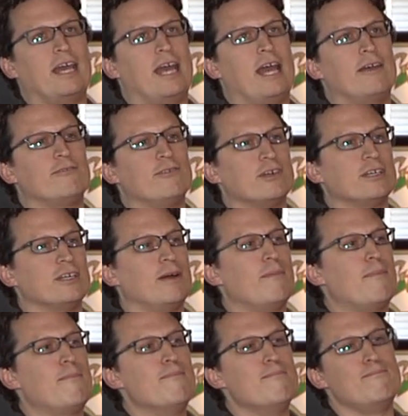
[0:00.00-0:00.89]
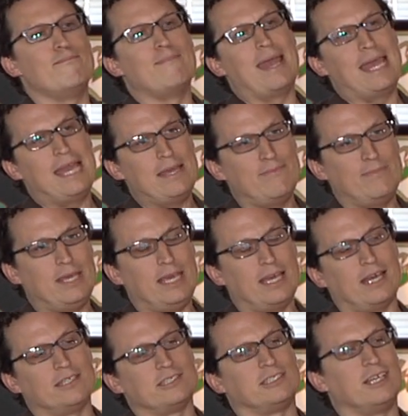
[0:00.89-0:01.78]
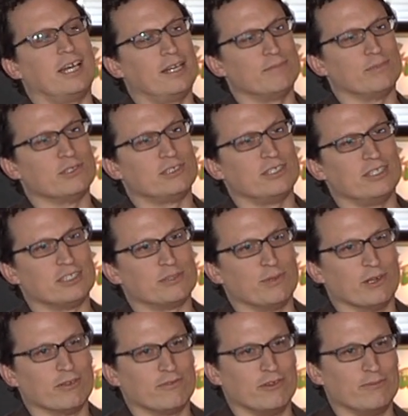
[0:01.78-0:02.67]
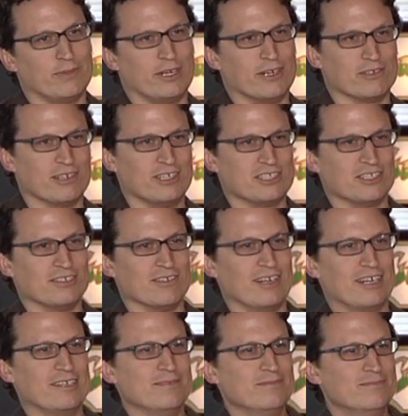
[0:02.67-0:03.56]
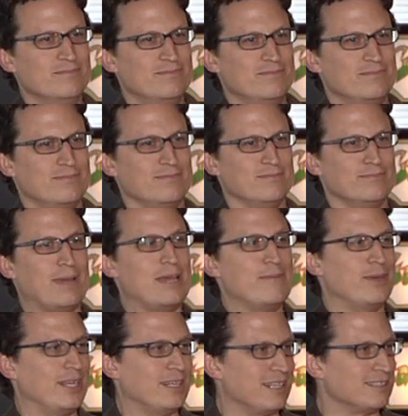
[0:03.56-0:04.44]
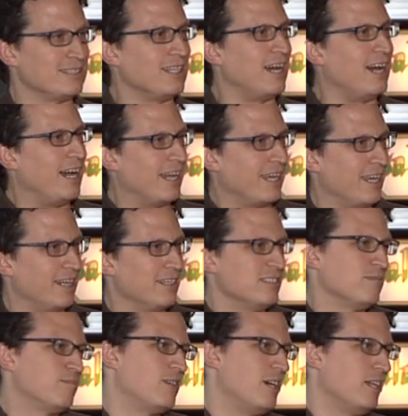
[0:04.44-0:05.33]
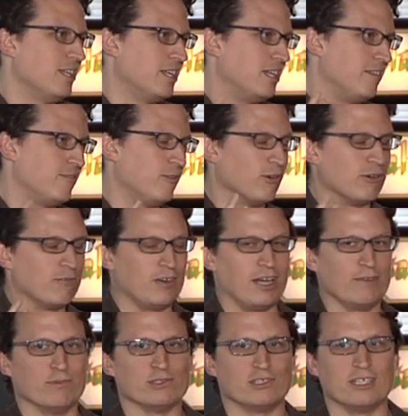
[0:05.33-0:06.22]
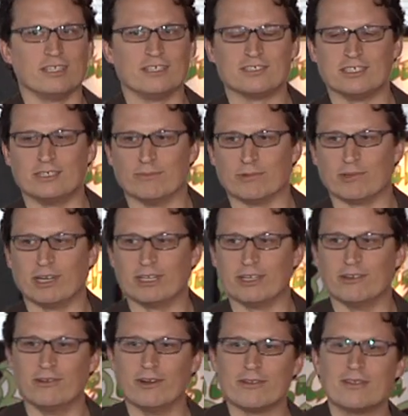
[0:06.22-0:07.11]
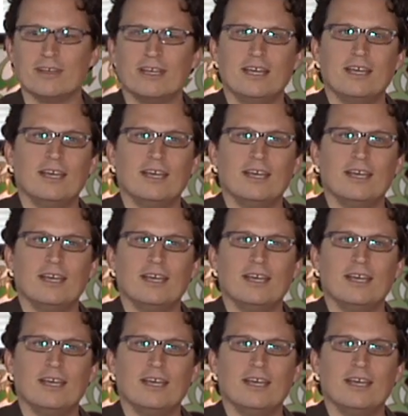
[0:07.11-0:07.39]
Africa maybe has 9% smartphone penetration rate. Maybe. That's the high end. It's probably 4 or 5%. That's the number I go with.